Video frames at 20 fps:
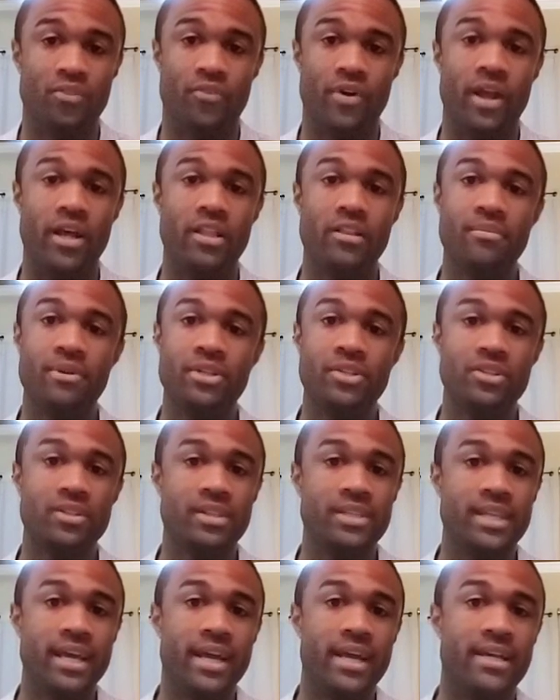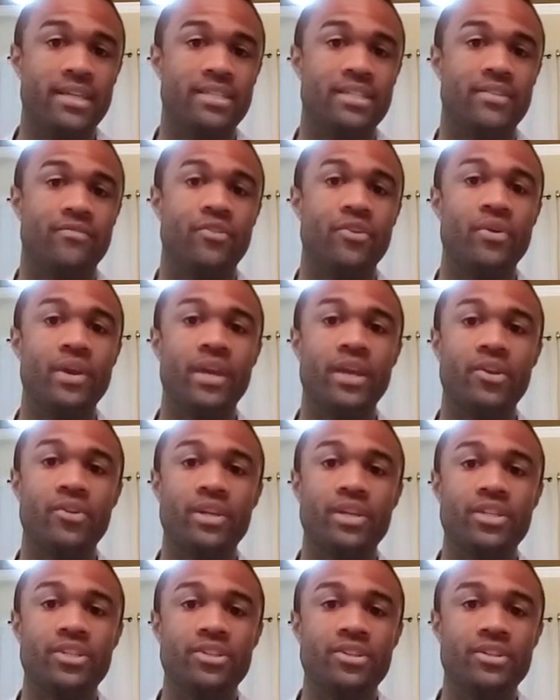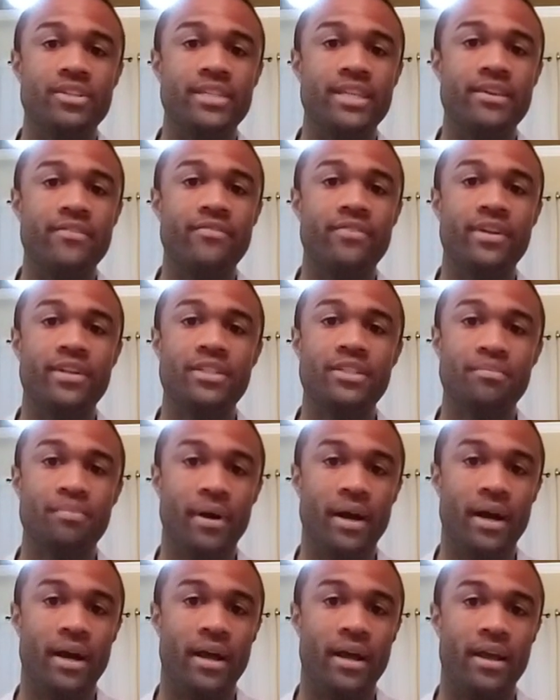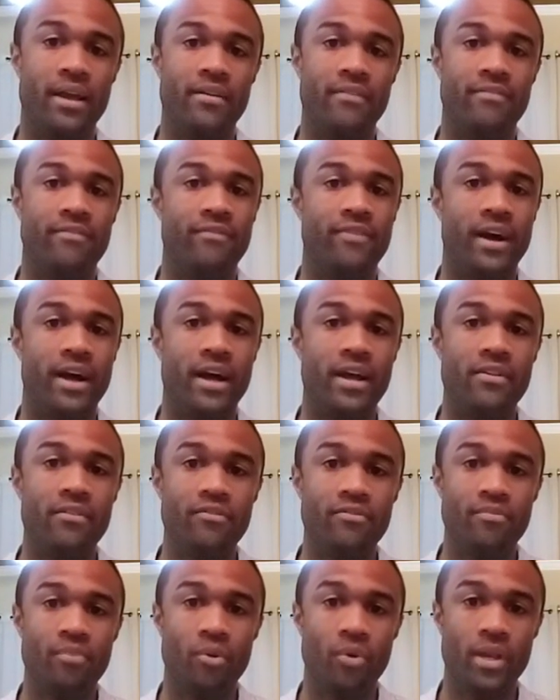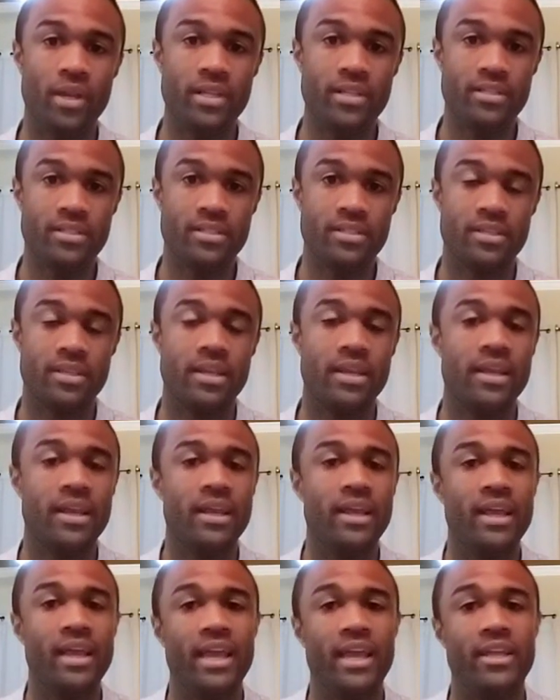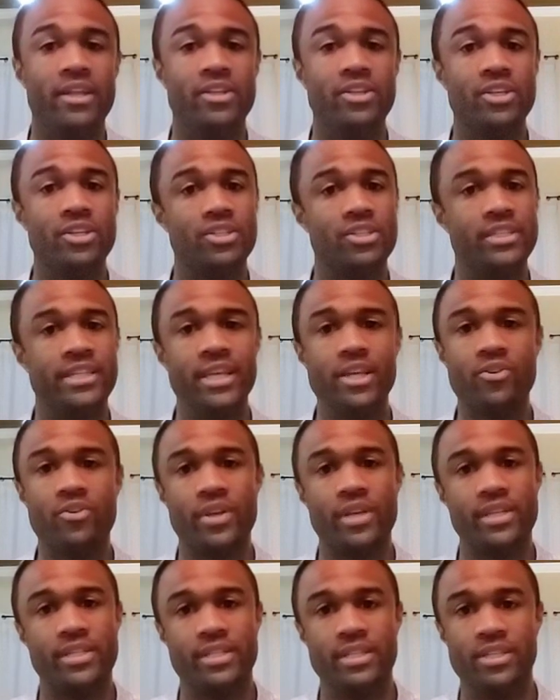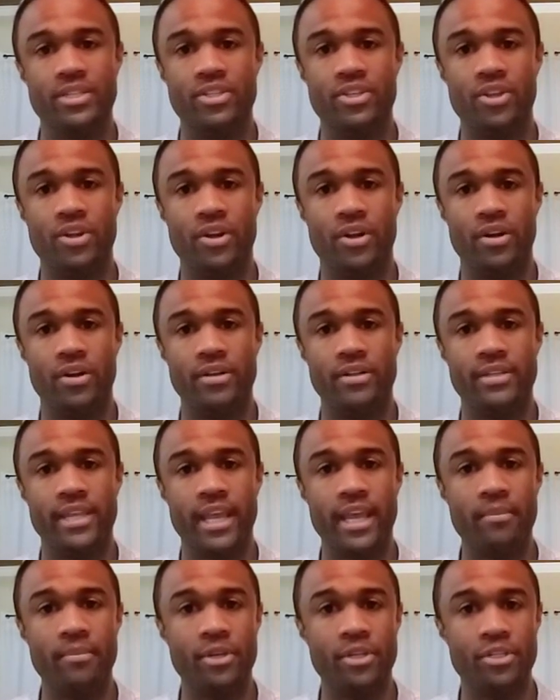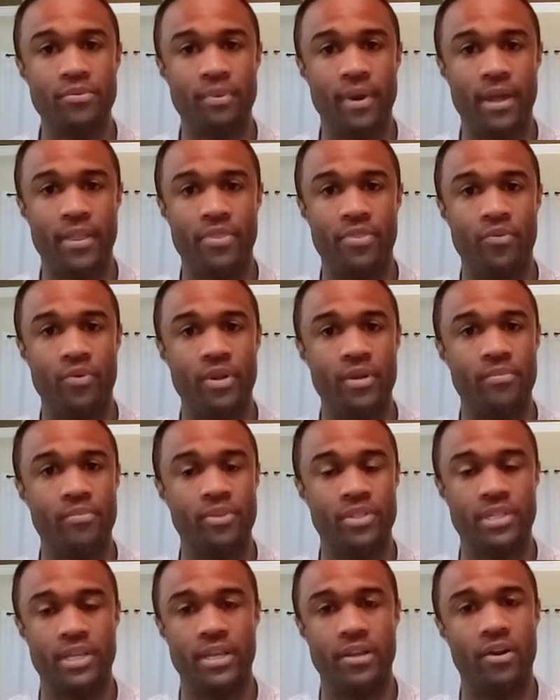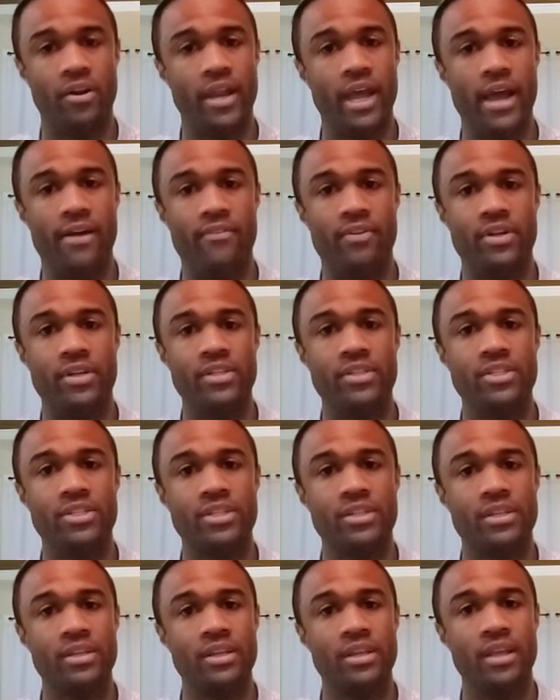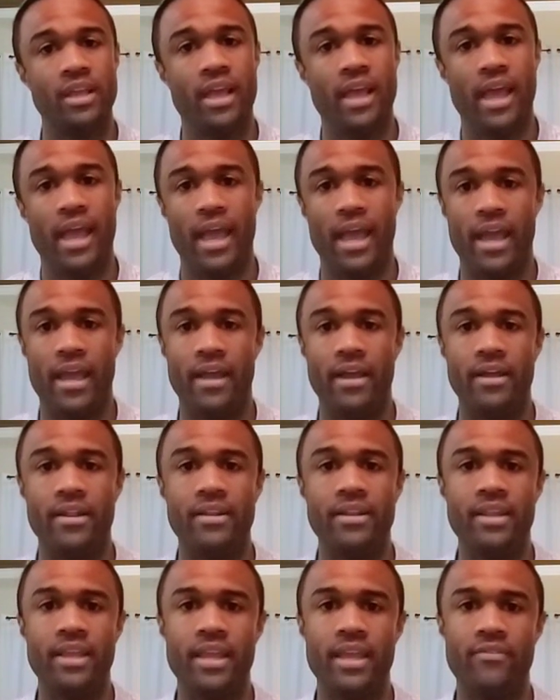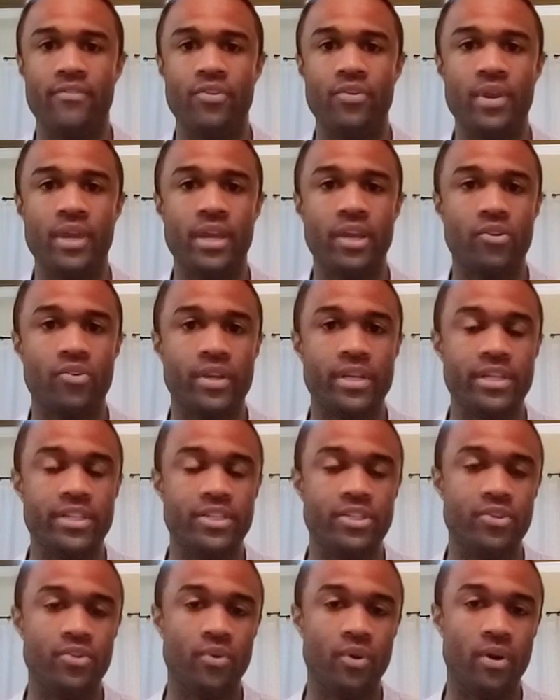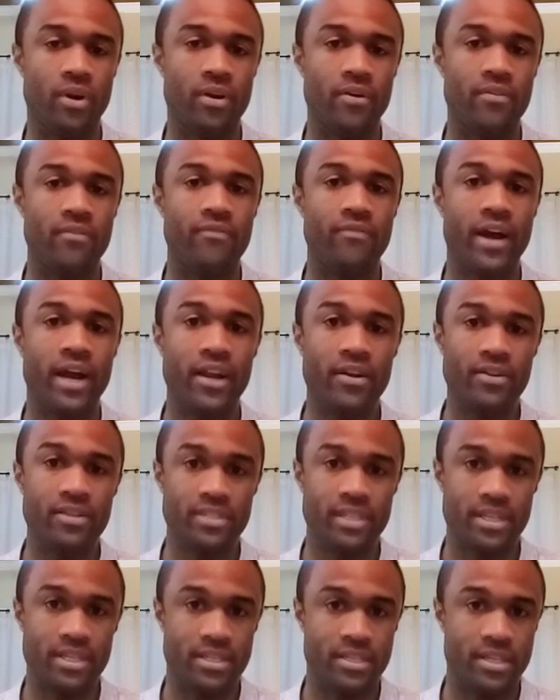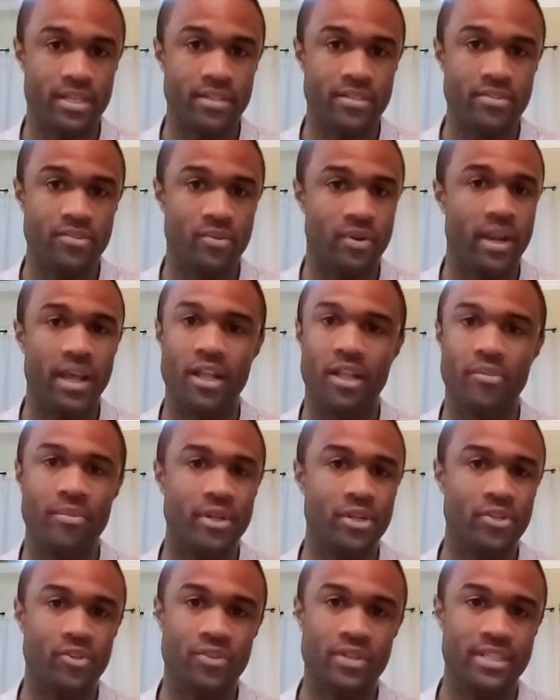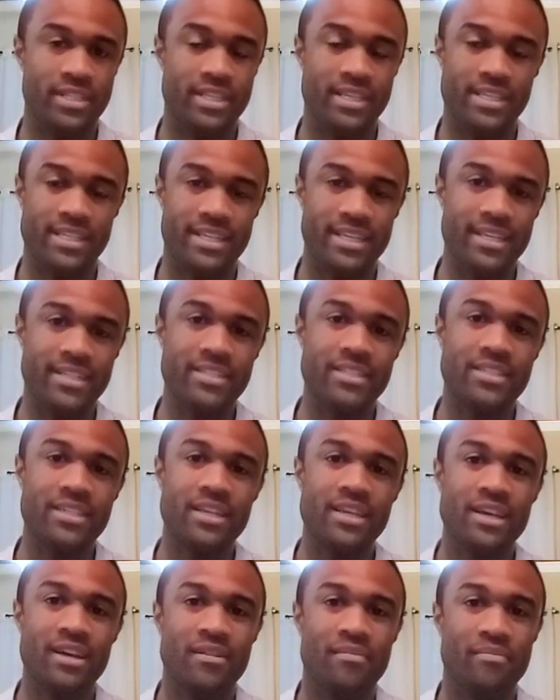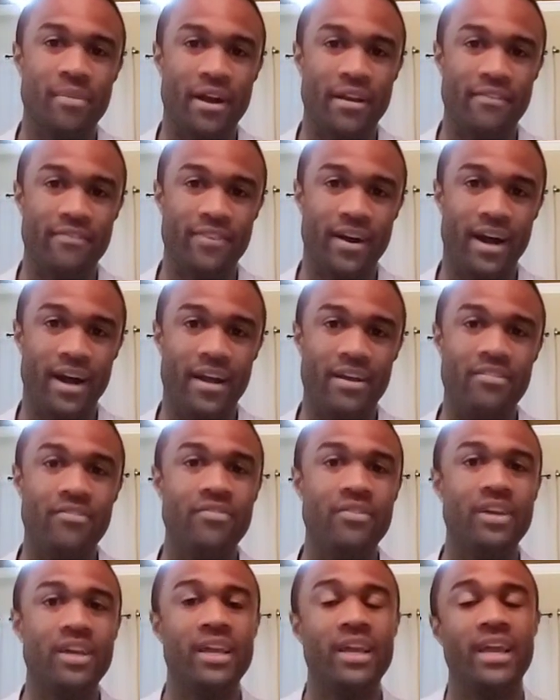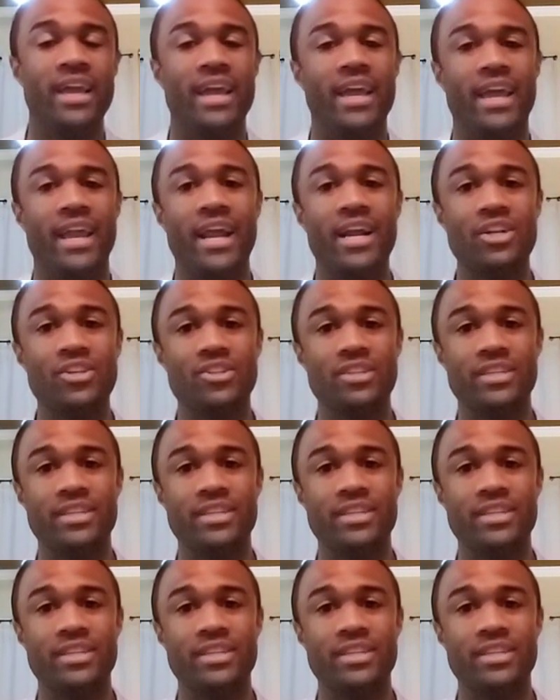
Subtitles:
for elemental attacks, if you increase your defense by 5 points, it just decreases your damage by 3% on average. And if you increase your fire resistance or elemental resistance by 5, it actually